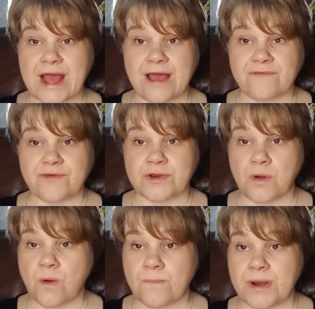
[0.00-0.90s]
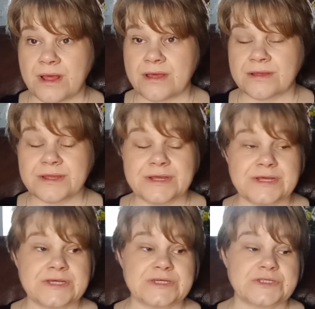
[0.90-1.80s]
have an omelette.
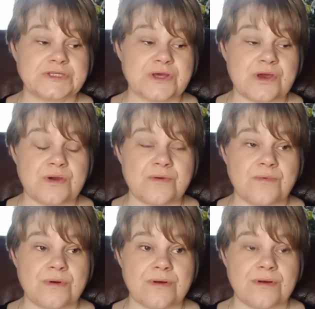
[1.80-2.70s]
So,